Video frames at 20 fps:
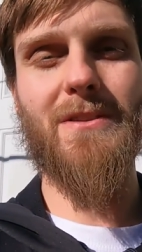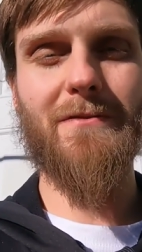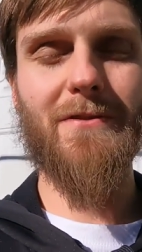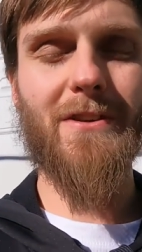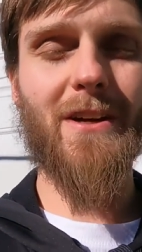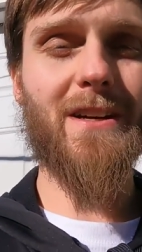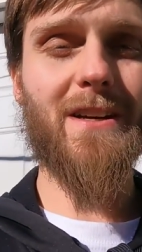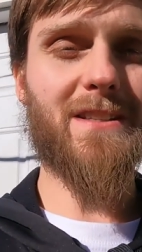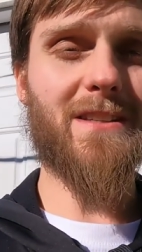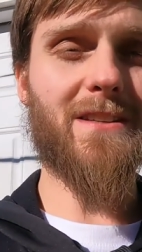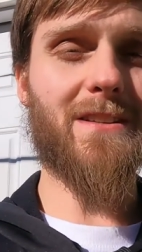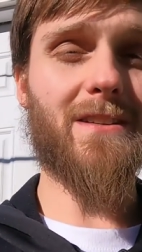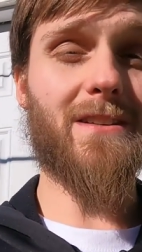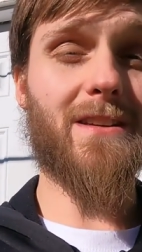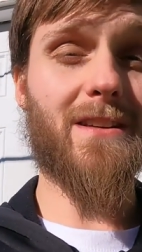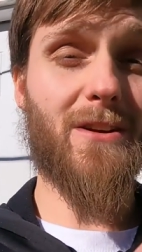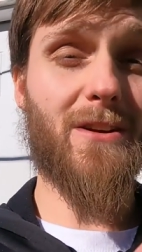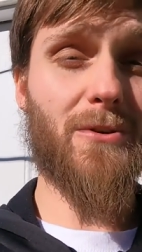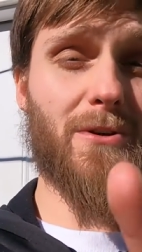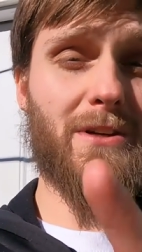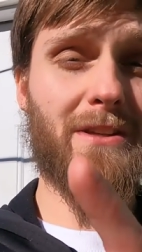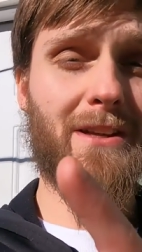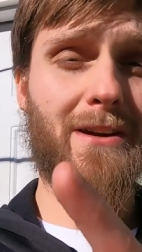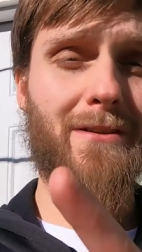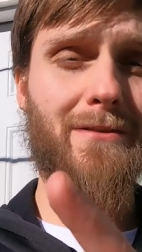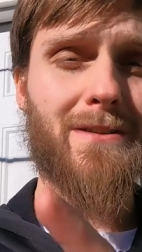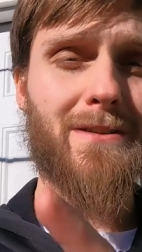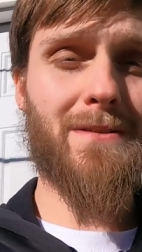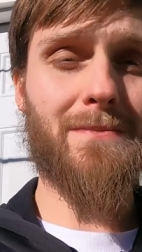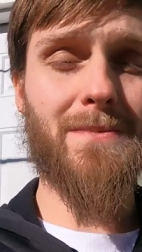If you guys could click
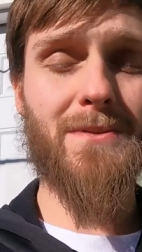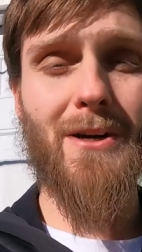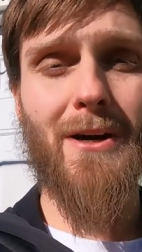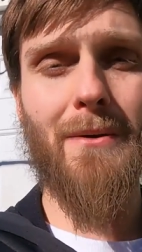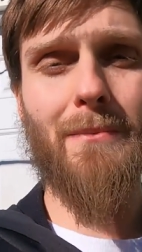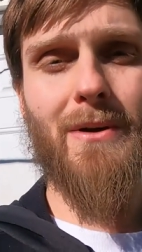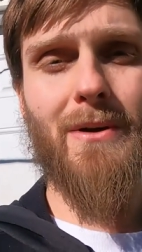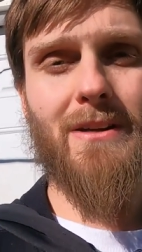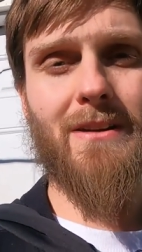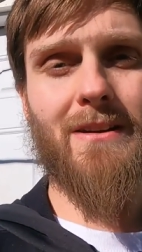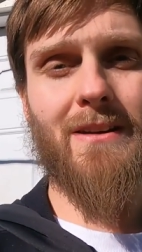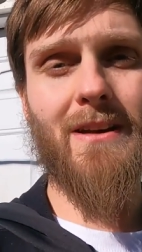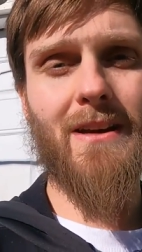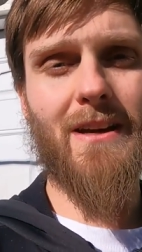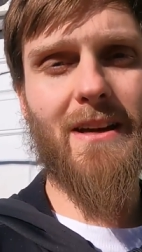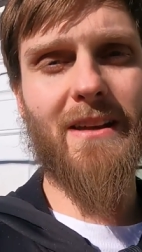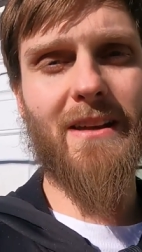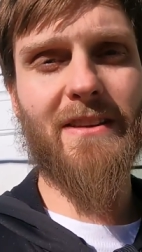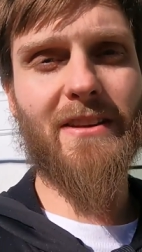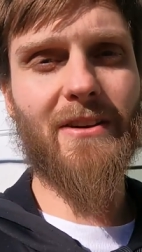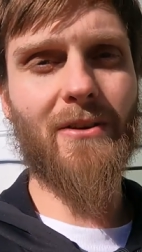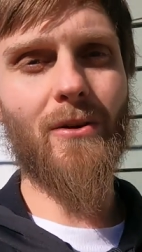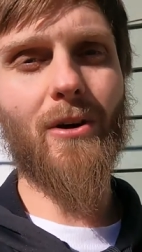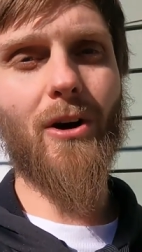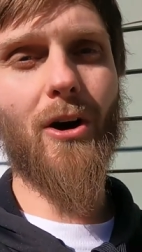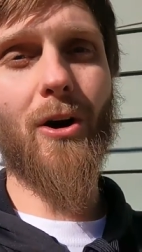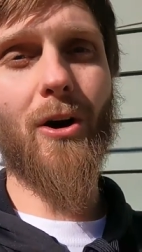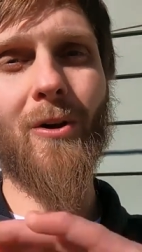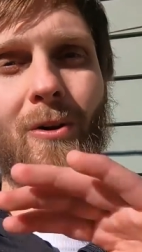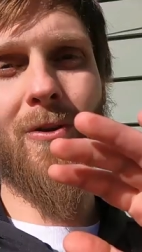that red subscribe button and tell
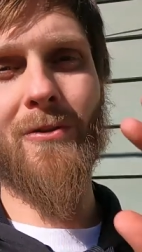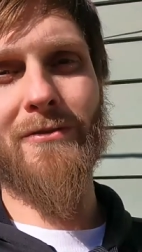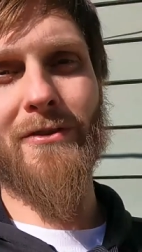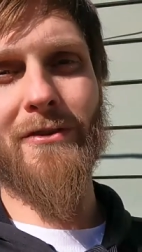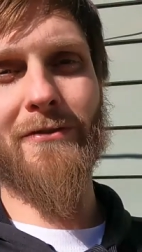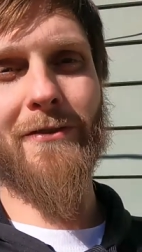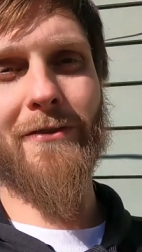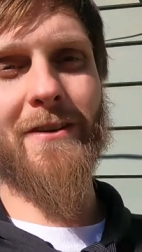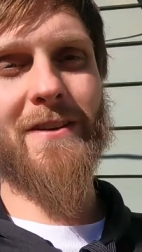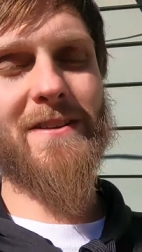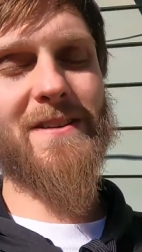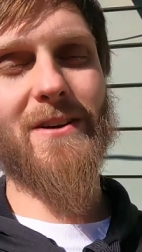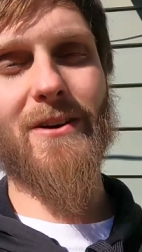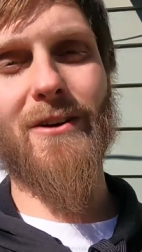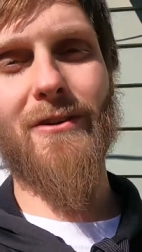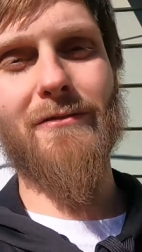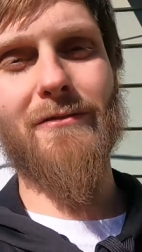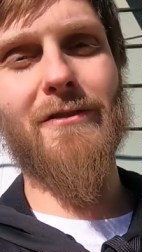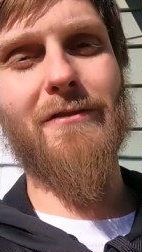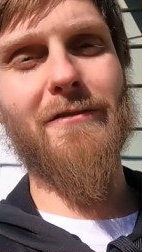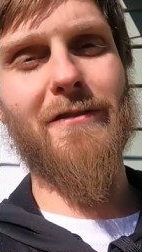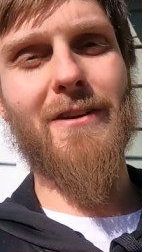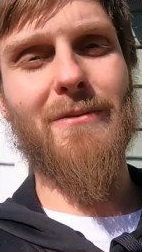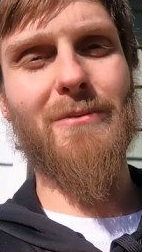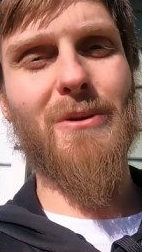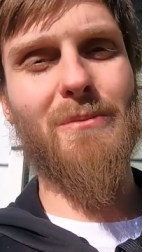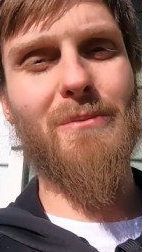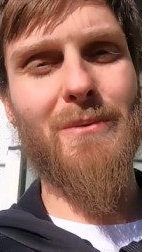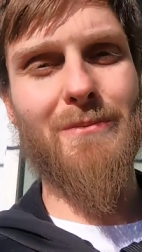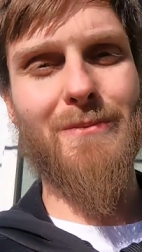all of your friends, all of your
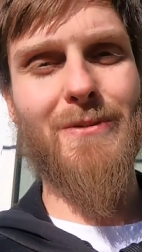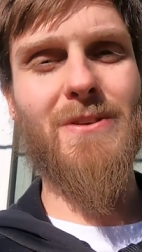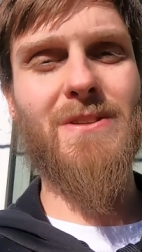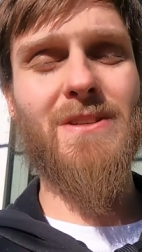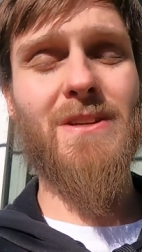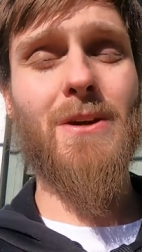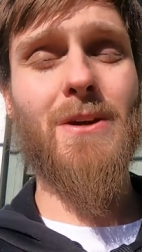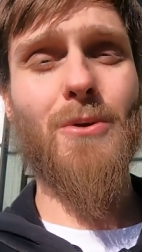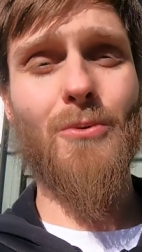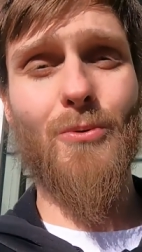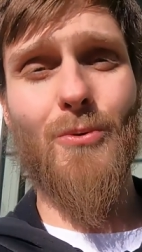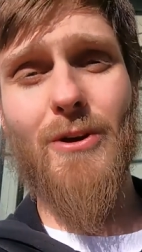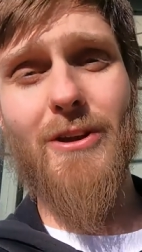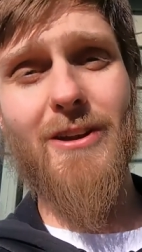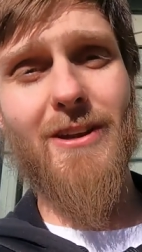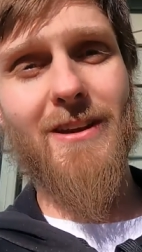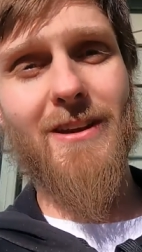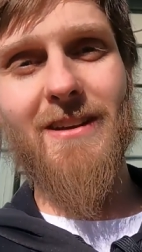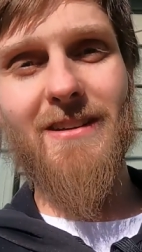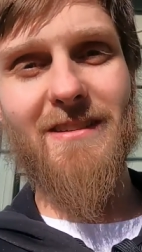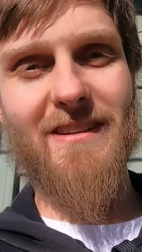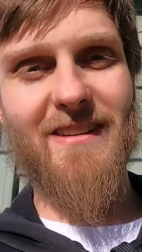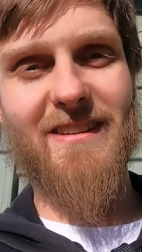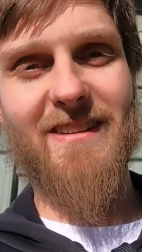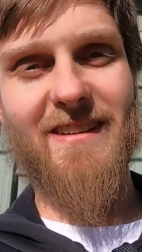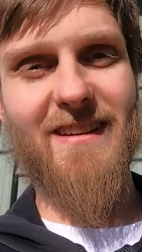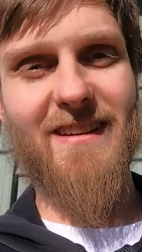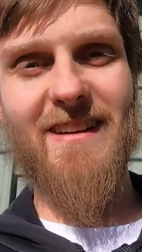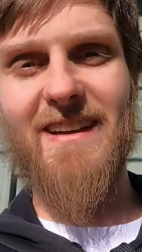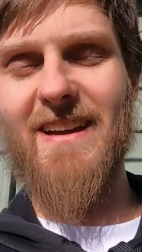family members, we're going to get to
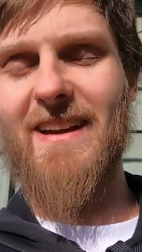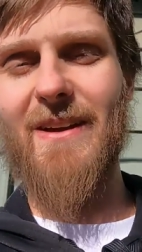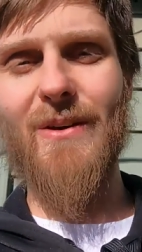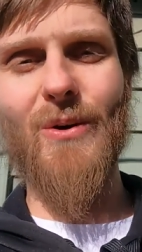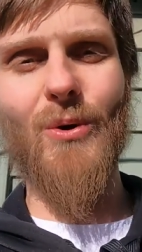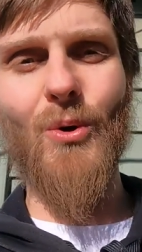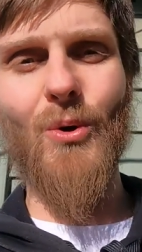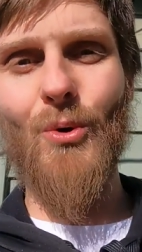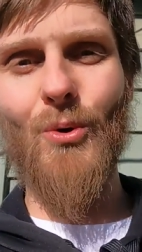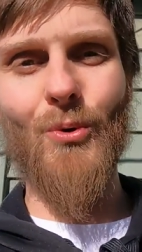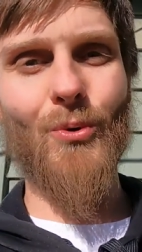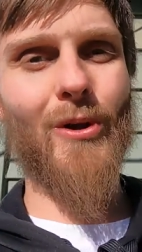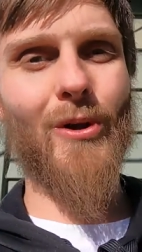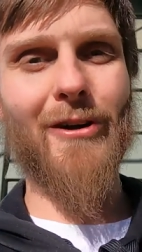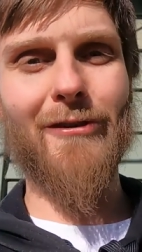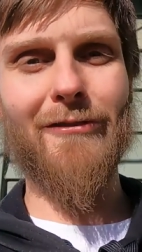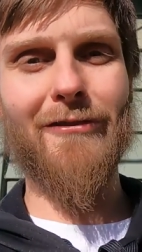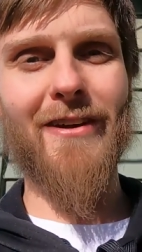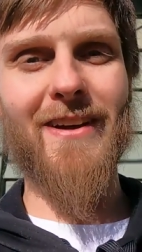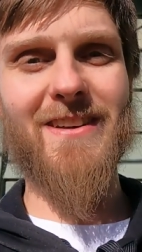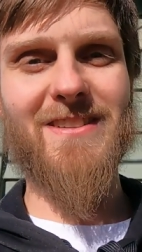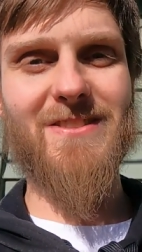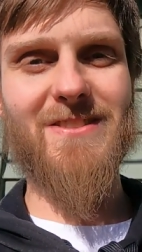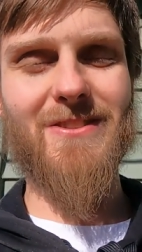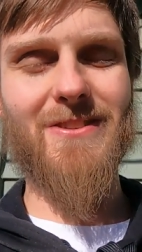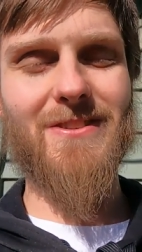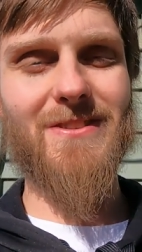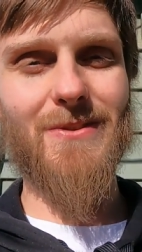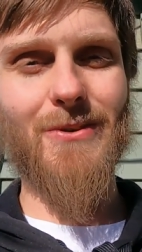10K a whole lot faster.